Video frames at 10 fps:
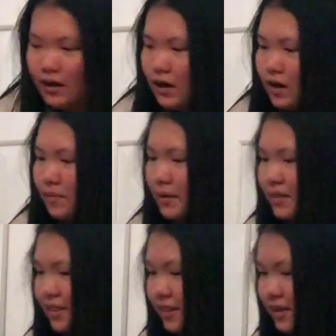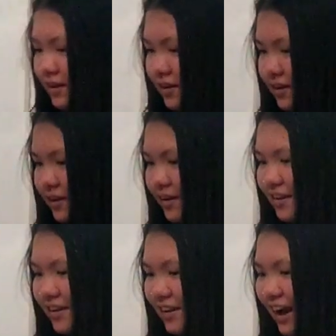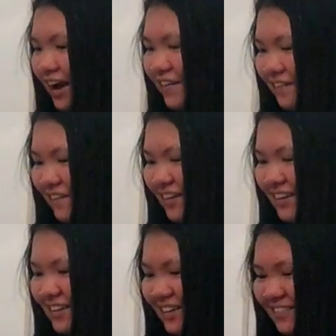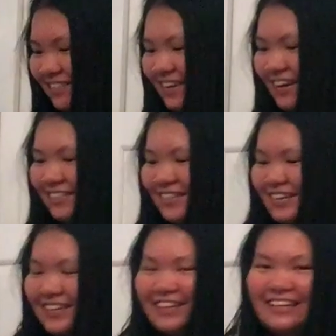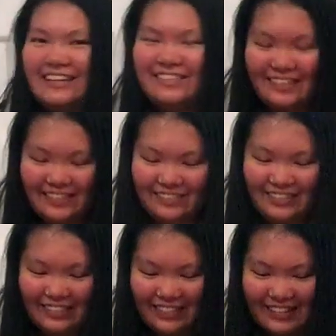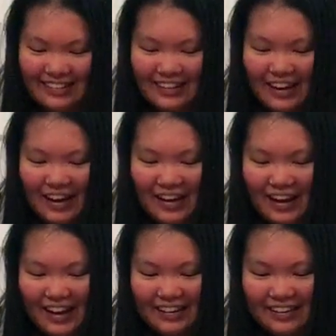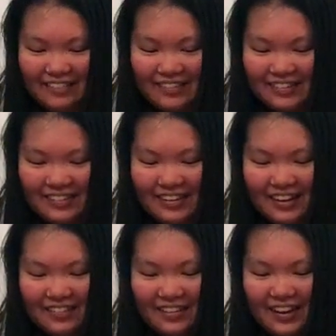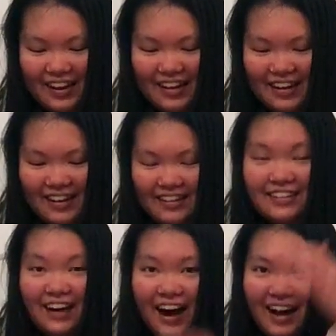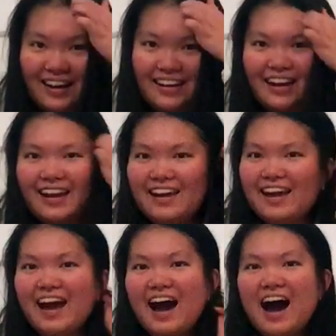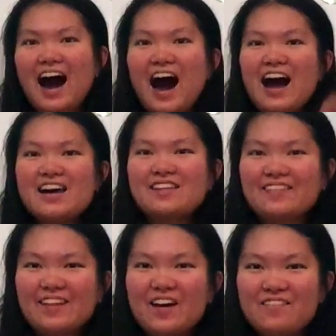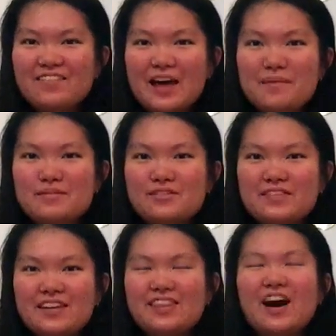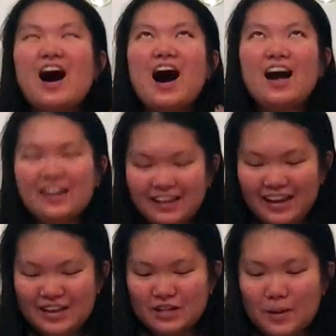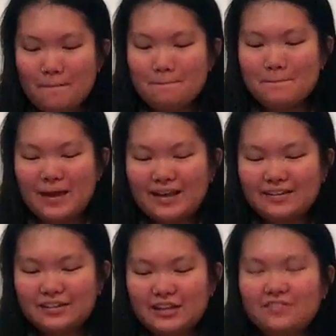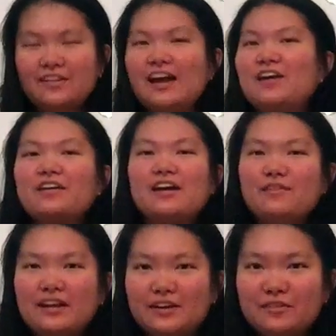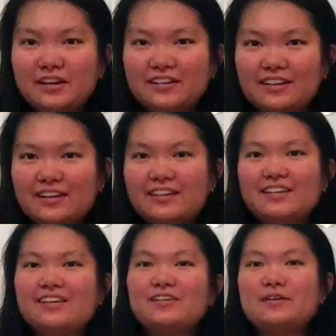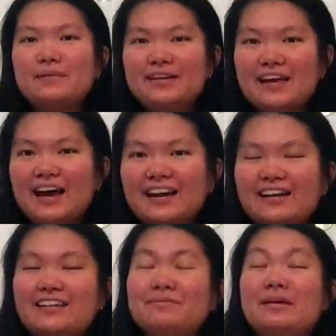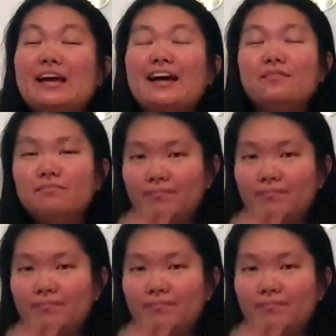I think, yeah, what is your favorite Christmas movies? Okay, so first off is The Holiday. I love that movie. The Holiday is the best chick flick. I don't care what anyone else is, including my dad, because my dad